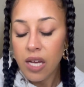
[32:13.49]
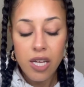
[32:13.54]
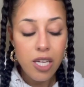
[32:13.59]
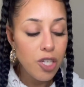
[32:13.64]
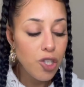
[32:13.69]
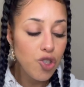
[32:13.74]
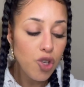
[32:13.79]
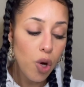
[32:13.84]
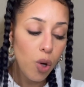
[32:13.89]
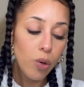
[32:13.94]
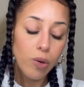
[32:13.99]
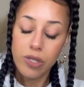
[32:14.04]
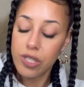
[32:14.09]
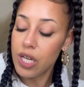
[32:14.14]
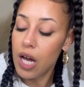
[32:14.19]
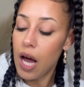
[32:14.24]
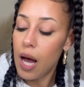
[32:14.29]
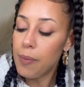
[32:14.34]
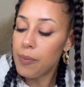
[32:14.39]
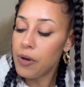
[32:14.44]
So
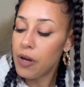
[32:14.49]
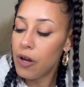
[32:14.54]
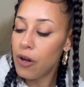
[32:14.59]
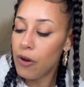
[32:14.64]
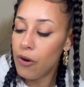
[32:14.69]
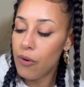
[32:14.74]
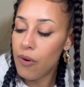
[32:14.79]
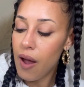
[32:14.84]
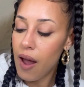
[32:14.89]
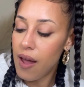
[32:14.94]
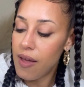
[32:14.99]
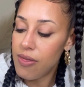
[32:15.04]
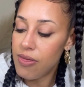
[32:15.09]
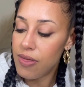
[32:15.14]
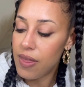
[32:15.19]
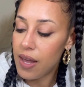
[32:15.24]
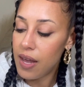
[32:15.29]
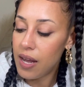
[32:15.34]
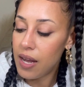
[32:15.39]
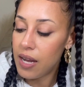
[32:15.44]
top coat, and
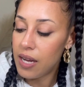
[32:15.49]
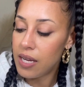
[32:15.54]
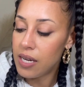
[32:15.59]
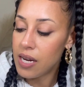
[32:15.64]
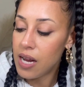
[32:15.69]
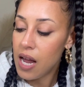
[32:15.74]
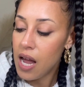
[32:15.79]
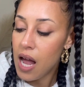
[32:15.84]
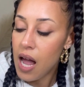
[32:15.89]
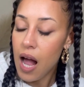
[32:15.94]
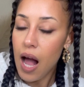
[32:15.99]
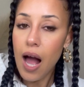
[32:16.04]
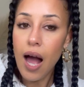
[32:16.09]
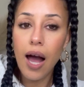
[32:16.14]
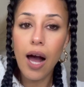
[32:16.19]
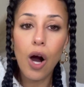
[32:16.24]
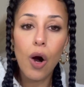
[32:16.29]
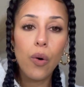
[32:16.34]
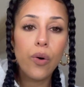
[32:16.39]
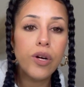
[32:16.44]
then
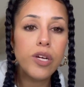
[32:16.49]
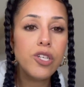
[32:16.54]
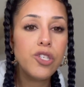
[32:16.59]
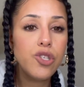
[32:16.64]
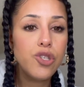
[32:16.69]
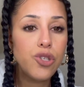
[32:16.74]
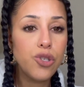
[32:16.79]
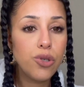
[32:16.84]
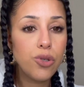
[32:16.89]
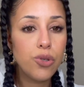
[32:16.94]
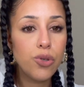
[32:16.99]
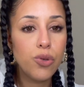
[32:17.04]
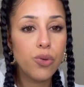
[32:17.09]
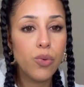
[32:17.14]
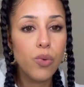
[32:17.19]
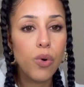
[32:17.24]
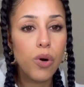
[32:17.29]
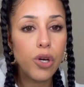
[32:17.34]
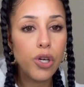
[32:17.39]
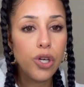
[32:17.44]
I always
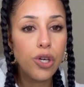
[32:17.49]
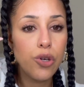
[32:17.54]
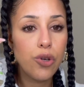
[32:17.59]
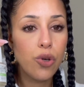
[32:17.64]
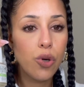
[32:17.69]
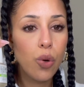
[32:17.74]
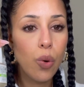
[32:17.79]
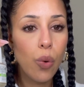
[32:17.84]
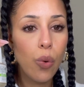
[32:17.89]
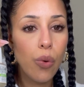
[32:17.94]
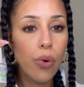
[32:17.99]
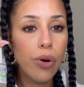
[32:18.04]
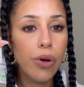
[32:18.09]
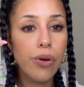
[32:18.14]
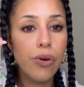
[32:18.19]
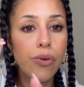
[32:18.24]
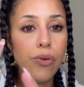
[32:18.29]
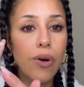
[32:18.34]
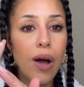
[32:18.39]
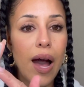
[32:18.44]
do cuticle
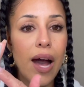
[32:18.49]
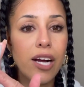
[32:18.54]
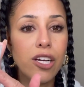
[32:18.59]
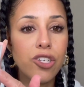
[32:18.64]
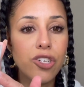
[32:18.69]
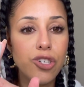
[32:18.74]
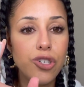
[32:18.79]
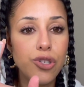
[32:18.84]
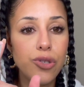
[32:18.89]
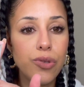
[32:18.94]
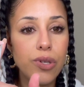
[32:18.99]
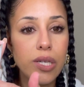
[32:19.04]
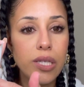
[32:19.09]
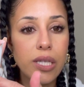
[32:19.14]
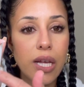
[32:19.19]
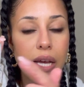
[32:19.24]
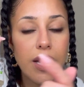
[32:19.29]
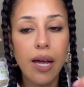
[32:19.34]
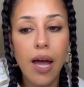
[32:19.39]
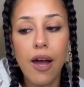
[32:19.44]
oil. I actually do this
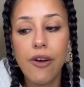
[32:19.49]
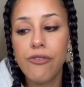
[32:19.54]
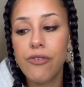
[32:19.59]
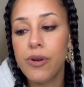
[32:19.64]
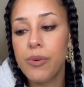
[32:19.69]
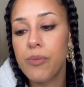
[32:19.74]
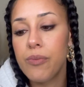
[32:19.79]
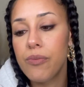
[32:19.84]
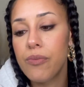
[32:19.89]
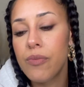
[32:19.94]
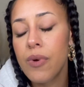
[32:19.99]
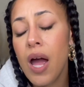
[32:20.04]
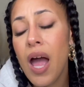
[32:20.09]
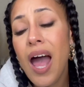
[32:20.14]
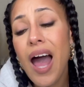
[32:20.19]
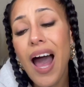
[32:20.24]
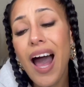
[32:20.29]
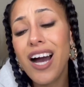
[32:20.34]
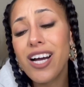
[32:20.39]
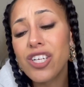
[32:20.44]
like
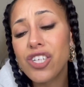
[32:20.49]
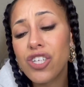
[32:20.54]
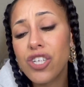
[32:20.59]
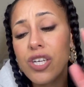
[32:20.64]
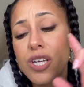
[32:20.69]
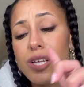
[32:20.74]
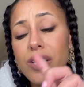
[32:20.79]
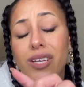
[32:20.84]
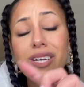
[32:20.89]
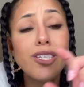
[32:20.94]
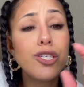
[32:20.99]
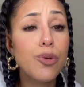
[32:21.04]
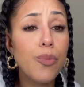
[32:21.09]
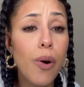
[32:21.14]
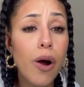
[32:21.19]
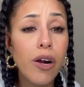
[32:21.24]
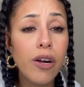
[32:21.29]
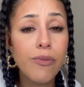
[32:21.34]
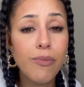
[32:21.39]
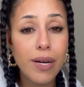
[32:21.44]
actually it's a
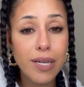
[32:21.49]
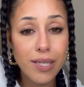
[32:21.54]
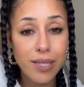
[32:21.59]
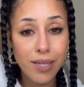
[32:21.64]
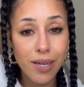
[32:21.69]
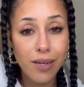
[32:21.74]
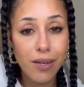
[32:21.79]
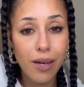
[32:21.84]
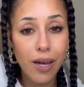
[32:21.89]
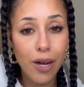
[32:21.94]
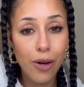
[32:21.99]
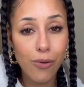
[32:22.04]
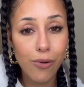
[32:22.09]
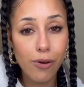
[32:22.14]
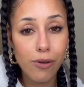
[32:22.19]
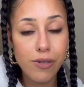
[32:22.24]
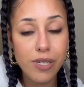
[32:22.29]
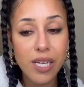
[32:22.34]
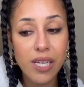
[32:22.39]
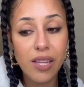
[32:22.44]
part of my skincare
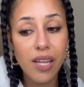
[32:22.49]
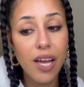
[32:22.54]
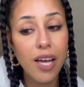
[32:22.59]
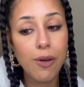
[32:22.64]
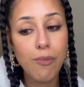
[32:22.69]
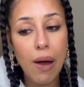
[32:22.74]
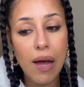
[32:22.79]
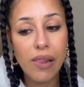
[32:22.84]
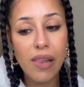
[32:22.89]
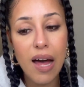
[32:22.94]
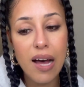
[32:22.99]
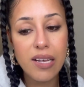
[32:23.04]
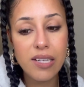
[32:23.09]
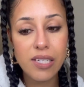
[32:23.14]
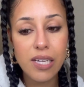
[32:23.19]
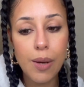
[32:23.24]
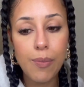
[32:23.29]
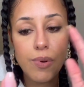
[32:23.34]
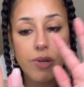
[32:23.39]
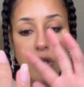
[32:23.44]
routine. Like my last
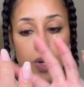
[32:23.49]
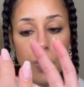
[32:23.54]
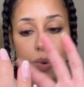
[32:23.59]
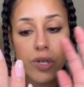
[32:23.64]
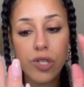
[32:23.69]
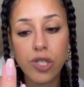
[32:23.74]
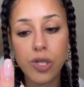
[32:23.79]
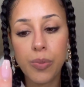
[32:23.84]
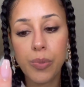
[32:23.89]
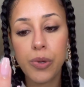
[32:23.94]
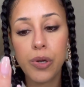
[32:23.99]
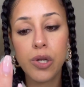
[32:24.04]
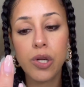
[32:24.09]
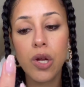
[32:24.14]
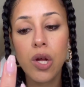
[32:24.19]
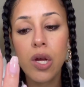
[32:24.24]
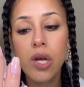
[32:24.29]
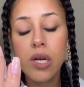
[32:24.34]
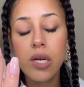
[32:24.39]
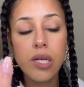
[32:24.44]
step is always to put
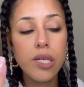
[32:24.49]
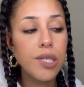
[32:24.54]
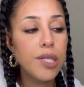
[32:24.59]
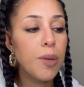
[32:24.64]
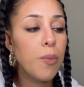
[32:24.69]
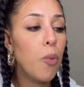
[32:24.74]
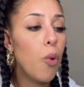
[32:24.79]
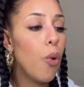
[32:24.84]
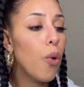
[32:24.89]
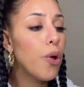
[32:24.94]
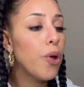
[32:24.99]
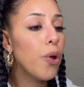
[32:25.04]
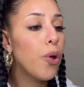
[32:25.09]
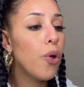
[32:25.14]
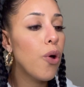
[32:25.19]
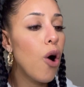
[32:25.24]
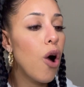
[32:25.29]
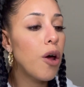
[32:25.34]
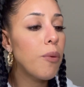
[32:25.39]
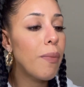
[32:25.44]
some oil
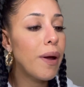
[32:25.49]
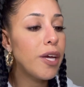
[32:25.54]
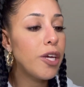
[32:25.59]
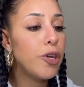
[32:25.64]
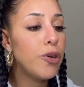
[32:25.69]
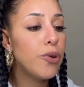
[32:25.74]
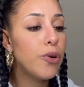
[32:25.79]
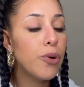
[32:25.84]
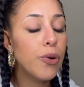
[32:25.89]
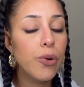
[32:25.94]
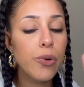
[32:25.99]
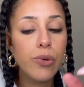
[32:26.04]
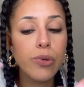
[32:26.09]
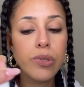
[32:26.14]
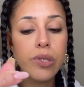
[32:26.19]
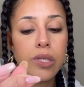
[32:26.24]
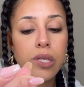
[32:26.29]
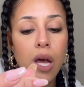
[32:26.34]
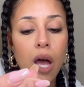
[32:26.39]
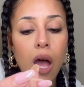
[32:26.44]
on my
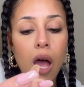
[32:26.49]
cuticles.